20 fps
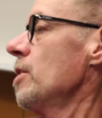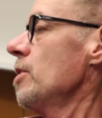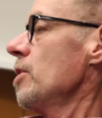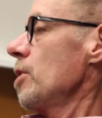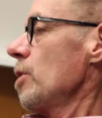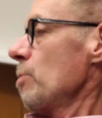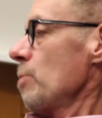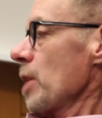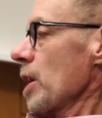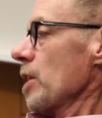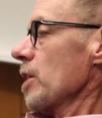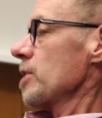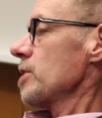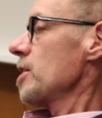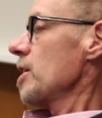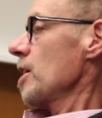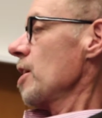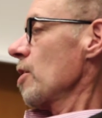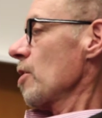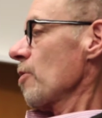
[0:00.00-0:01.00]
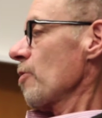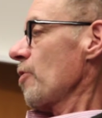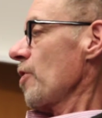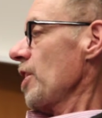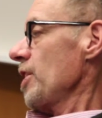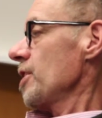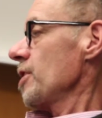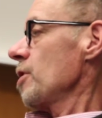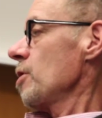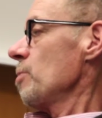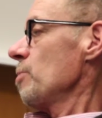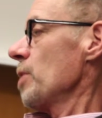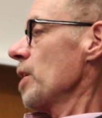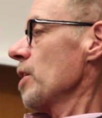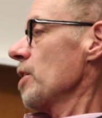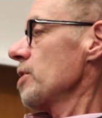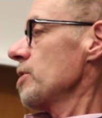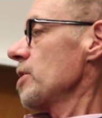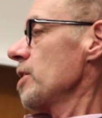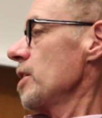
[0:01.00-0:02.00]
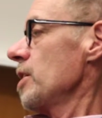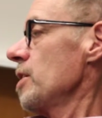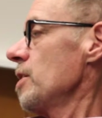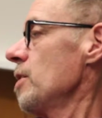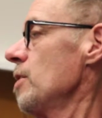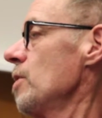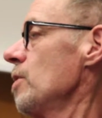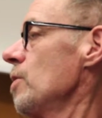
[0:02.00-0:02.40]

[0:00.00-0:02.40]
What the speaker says: humility or fake humility